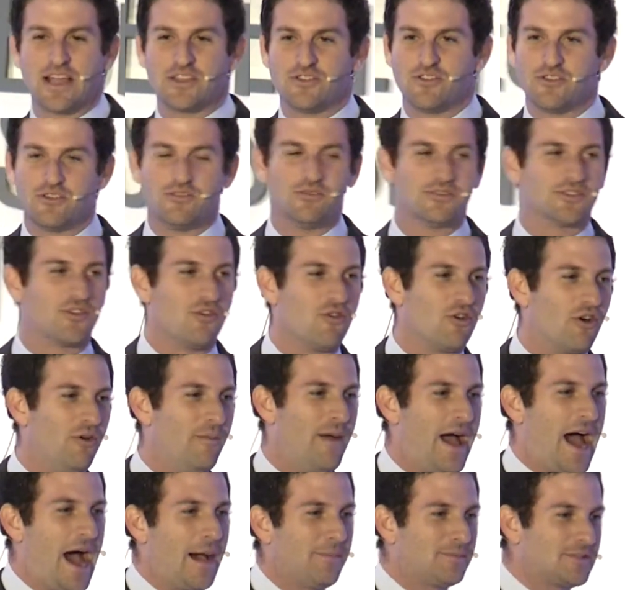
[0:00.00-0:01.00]
you use Google
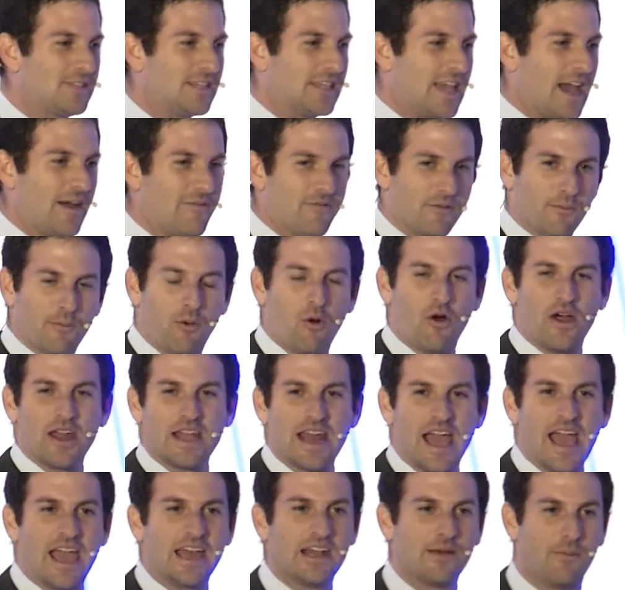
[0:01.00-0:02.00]
Maps to get from point
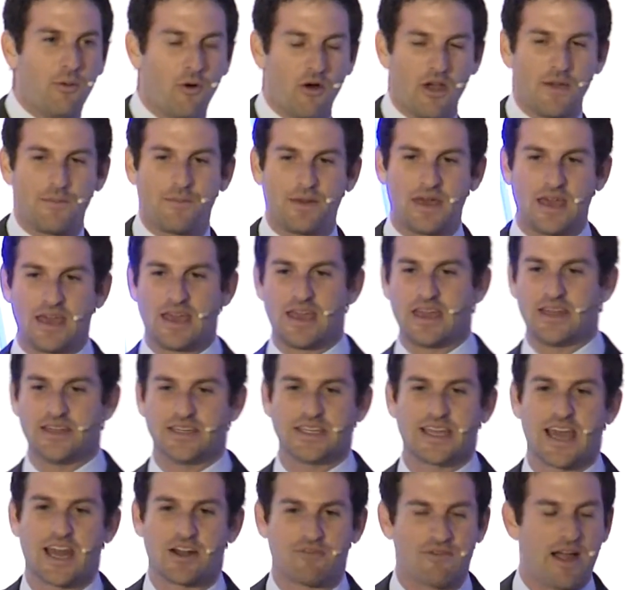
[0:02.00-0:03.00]
A to point B and to
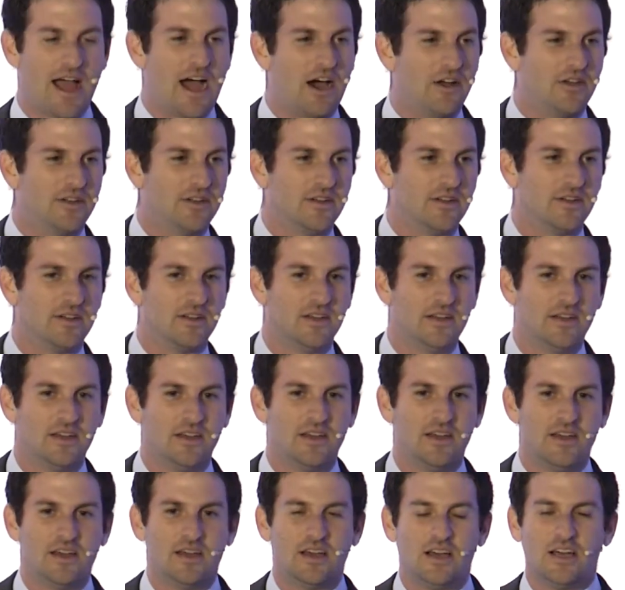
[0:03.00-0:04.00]
get around.
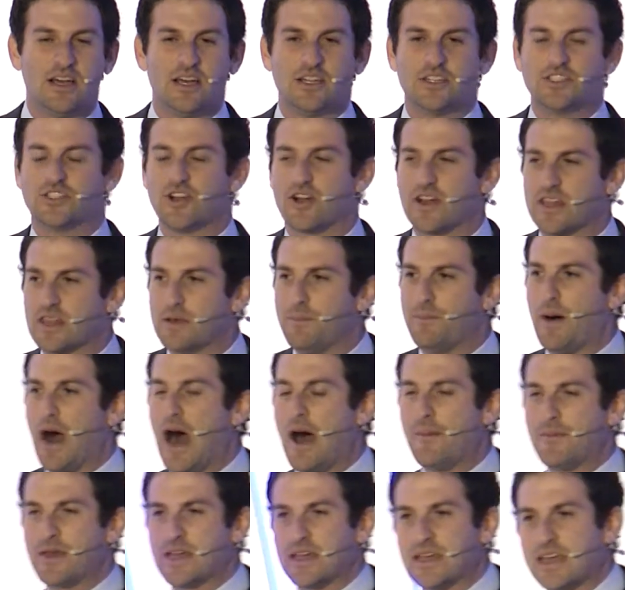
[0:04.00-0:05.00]
During the
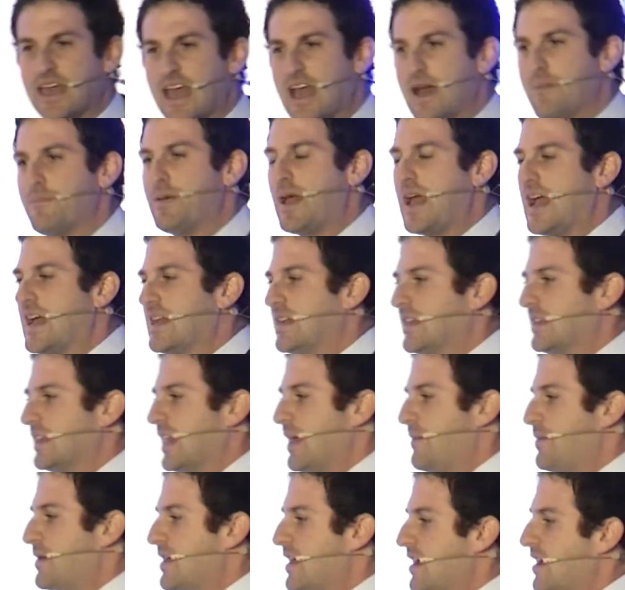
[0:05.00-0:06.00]
bombing campaign in
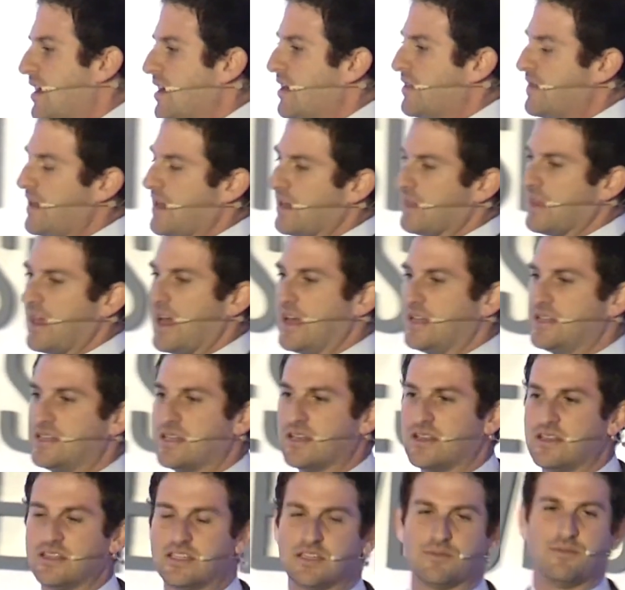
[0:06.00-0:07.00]
Libya that led to
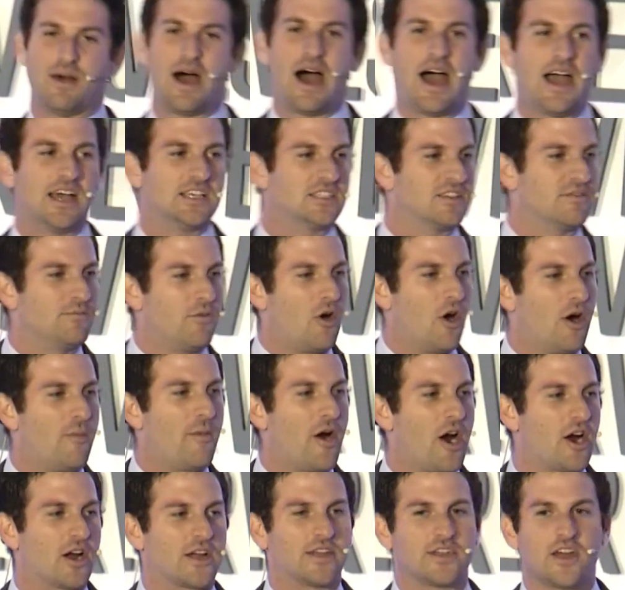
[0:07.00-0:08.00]
the demise of
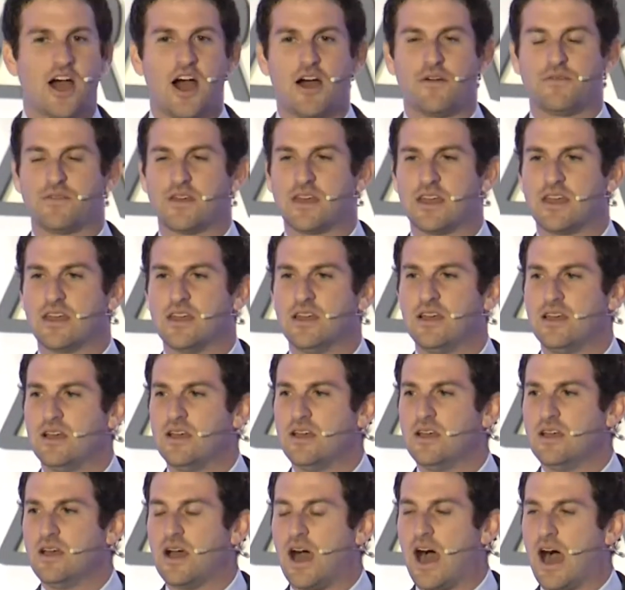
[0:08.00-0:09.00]
Muammar Gaddafi,
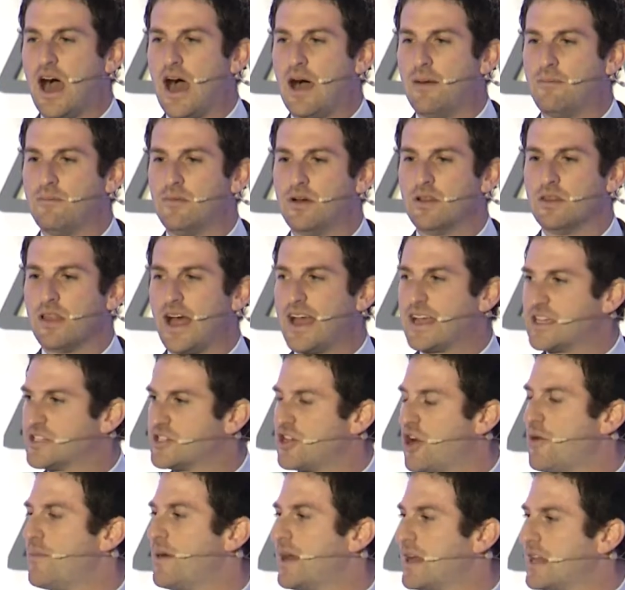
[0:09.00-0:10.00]
like
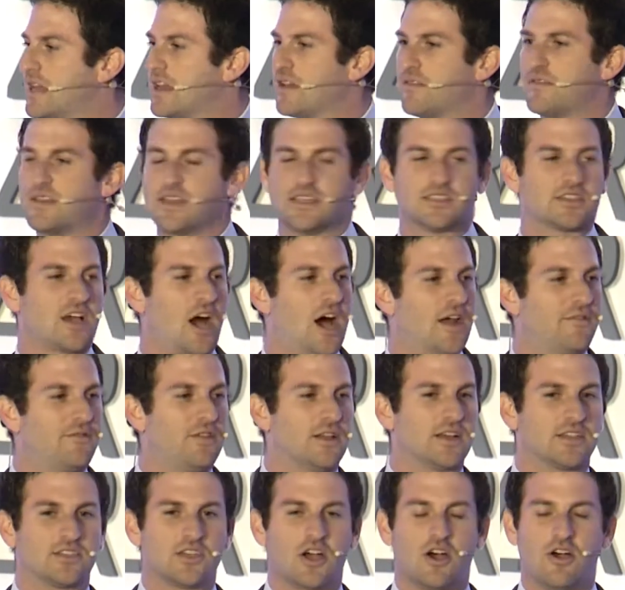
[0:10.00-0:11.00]
so many of these
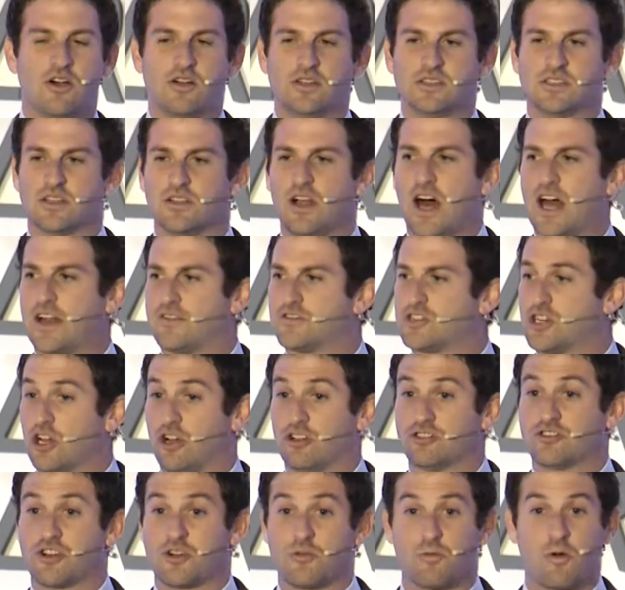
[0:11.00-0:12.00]
conflict zones, a lot of
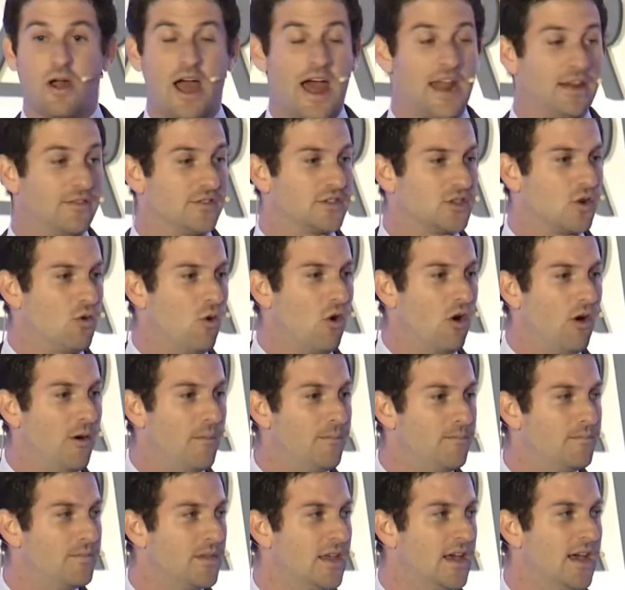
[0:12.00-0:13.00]
children were out of school.
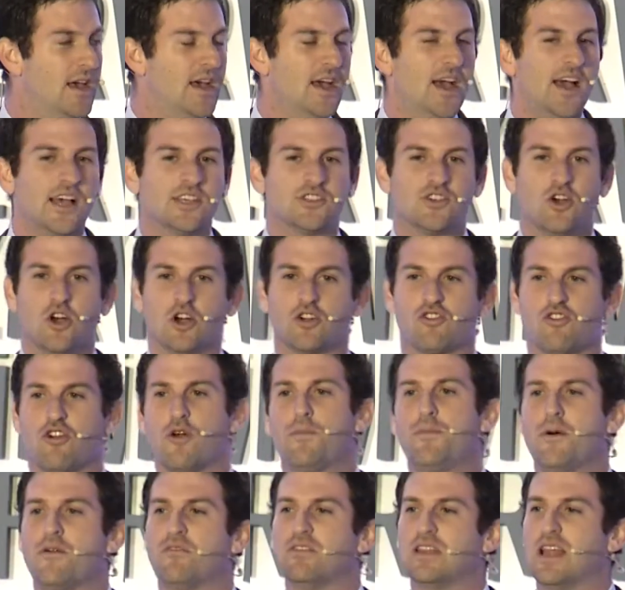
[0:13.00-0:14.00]
So a
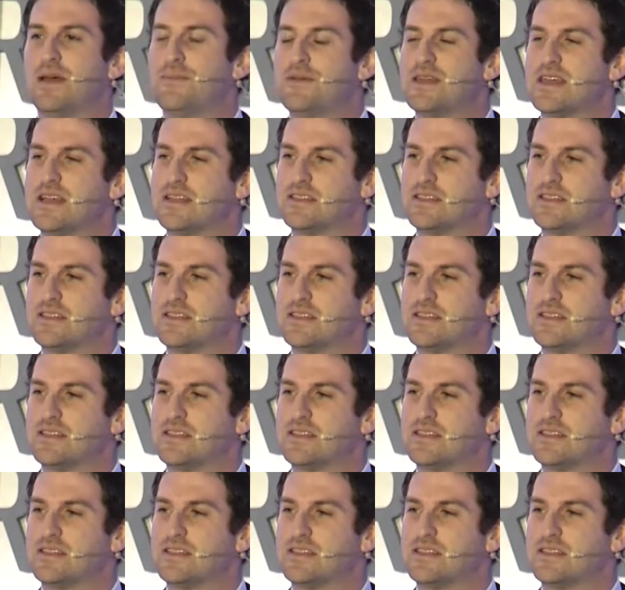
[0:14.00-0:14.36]
group of Libyan